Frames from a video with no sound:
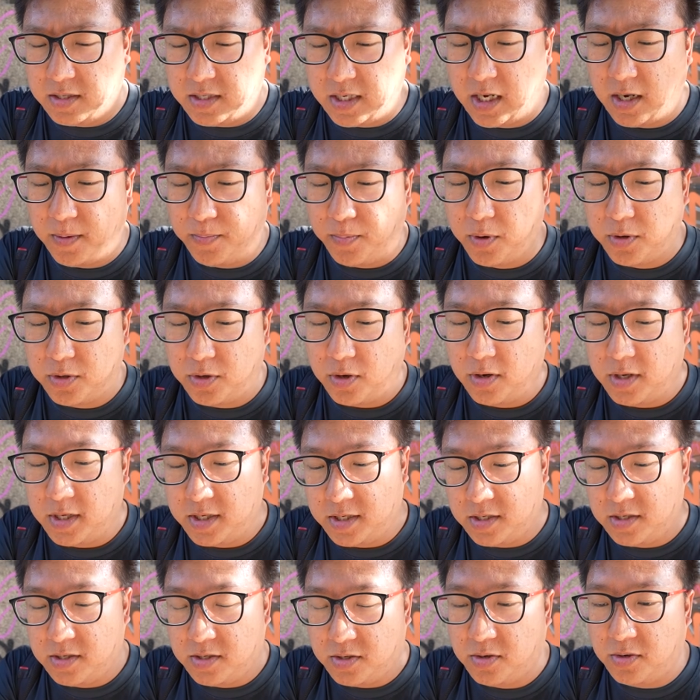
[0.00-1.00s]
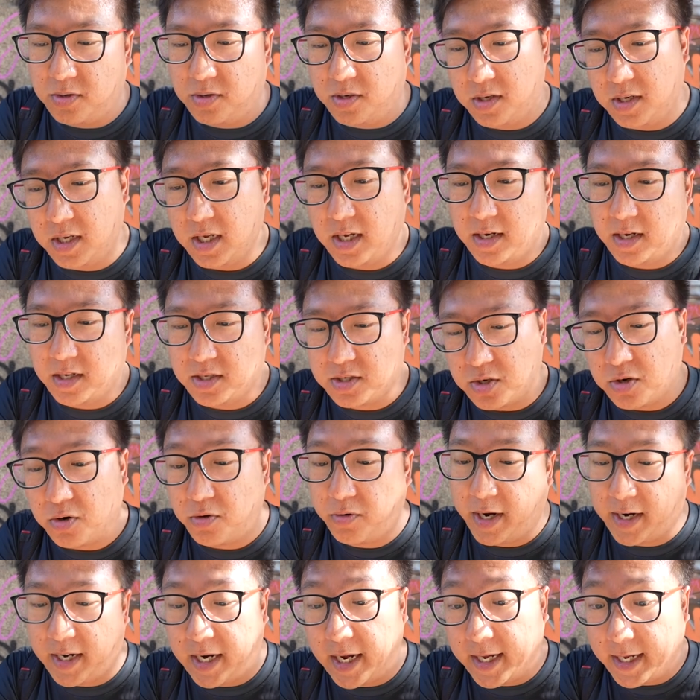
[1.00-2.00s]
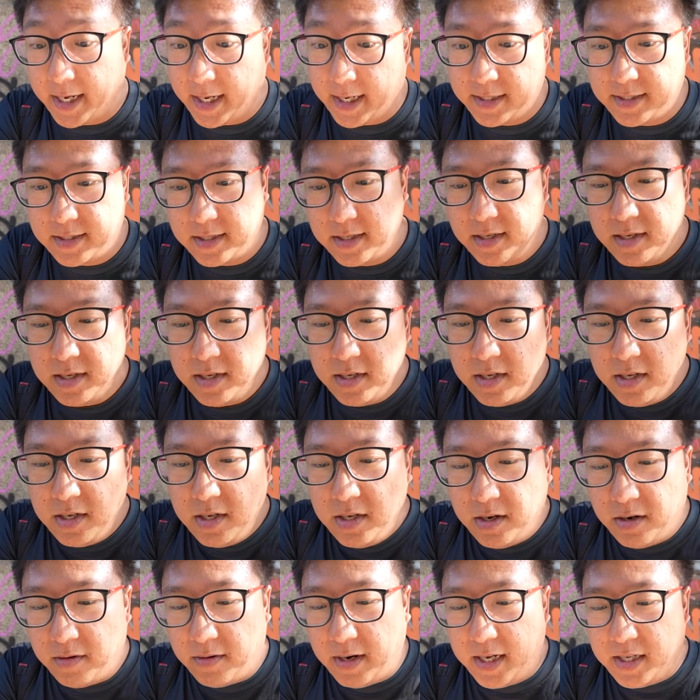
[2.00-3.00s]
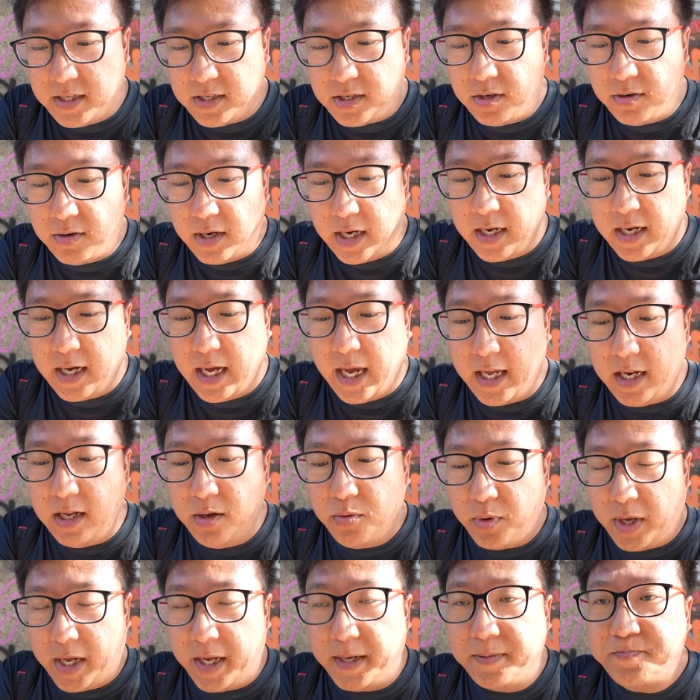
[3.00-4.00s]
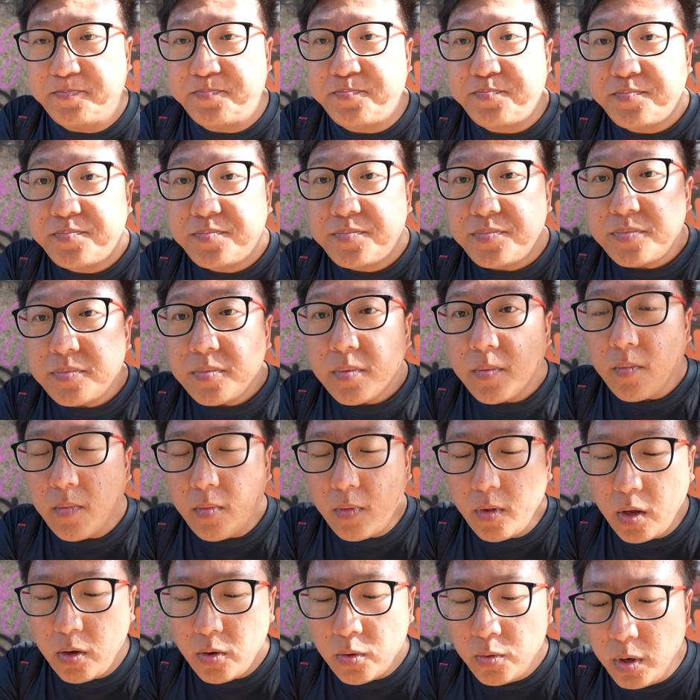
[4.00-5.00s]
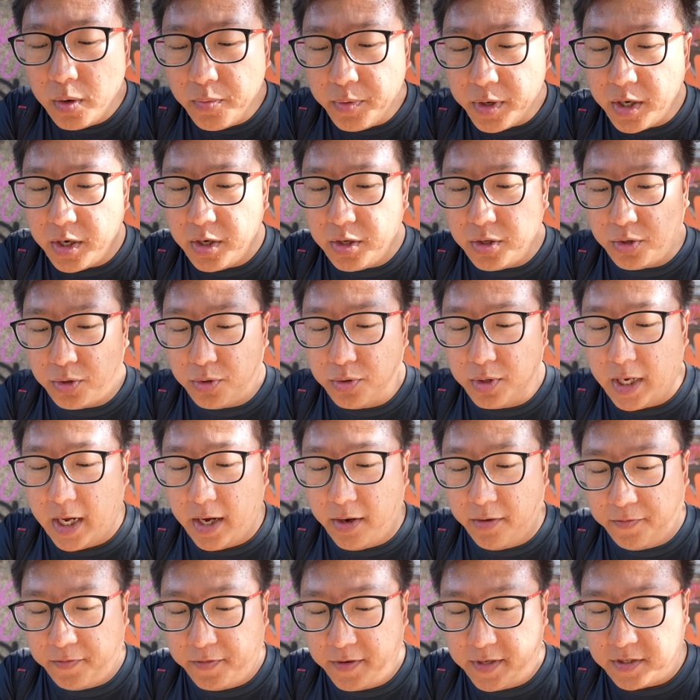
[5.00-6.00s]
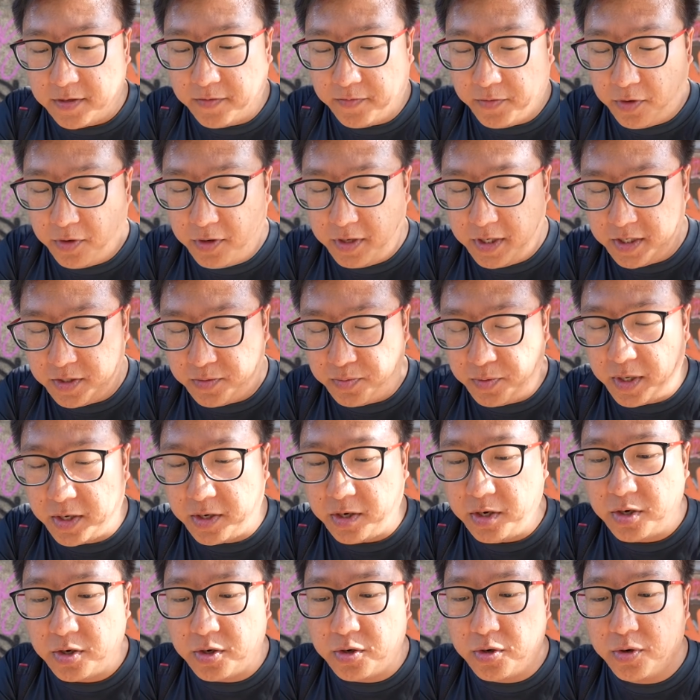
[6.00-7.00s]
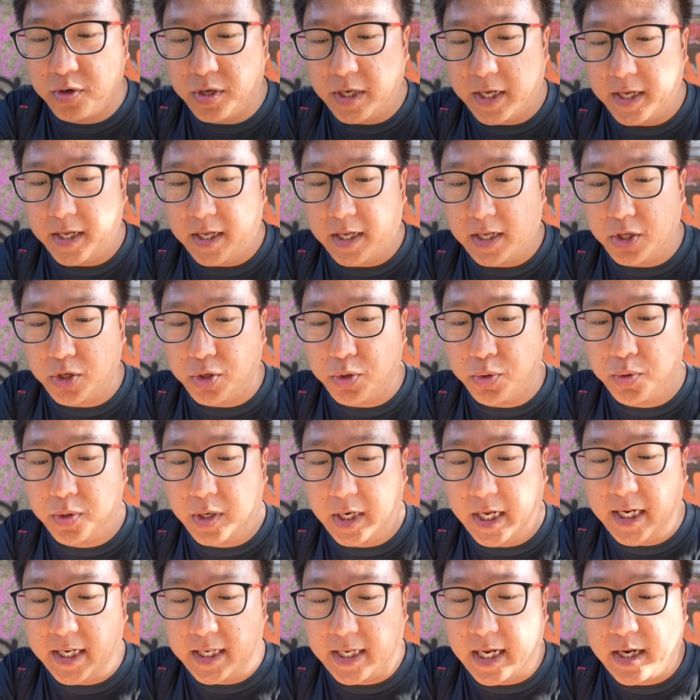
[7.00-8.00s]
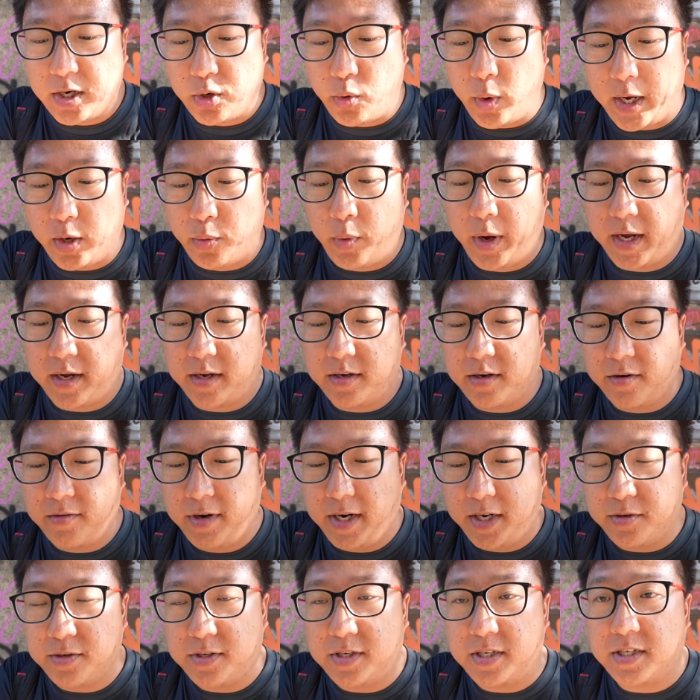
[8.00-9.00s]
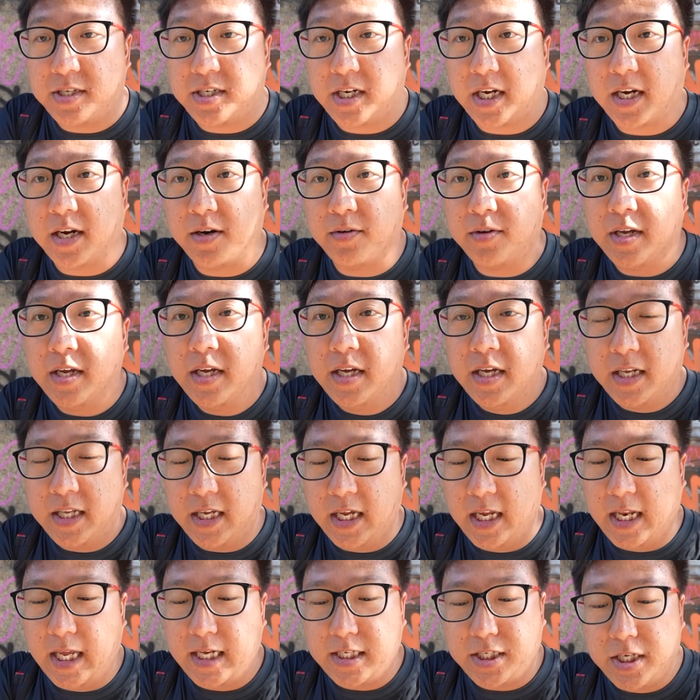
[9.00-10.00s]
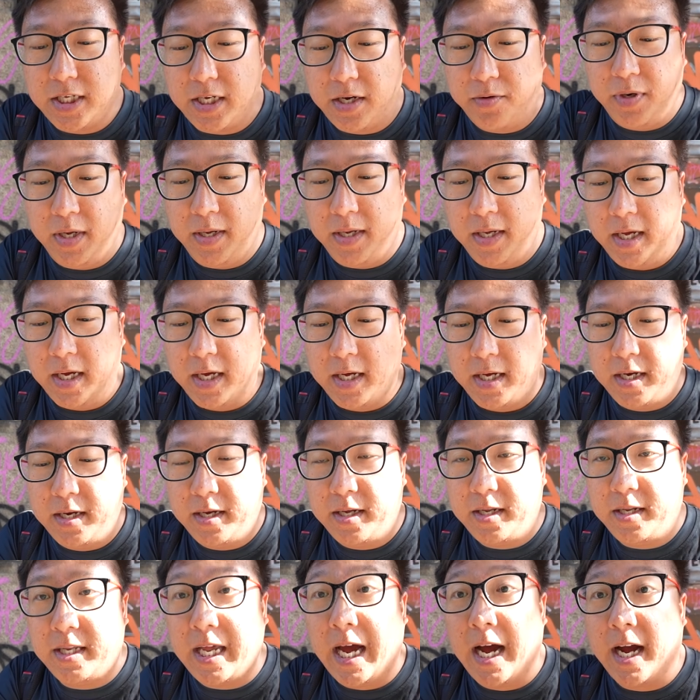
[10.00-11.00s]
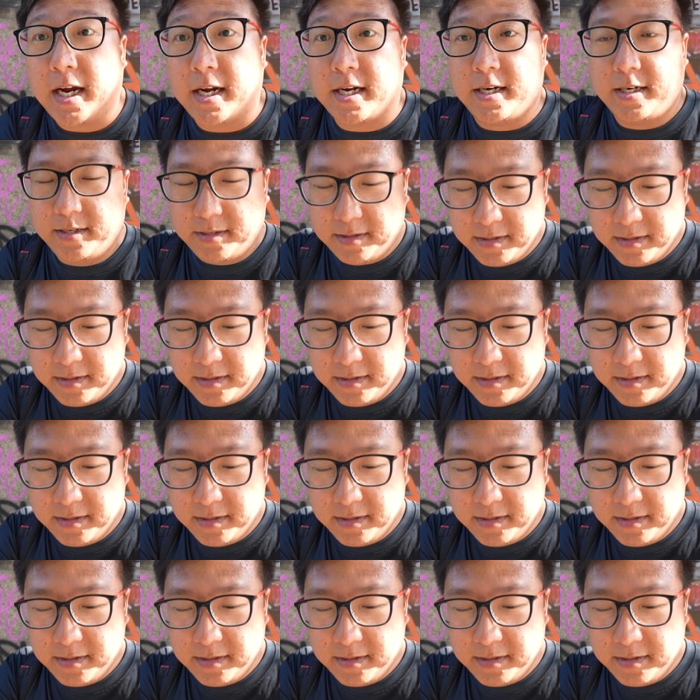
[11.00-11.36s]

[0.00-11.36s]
Singapore dollars, so yeah, it's correct, I guess. Alright, so anyway, what we're gonna do now, first of all, is we are gonna go into League Dark Quack Quack. Alright, just check out the legendary Dark.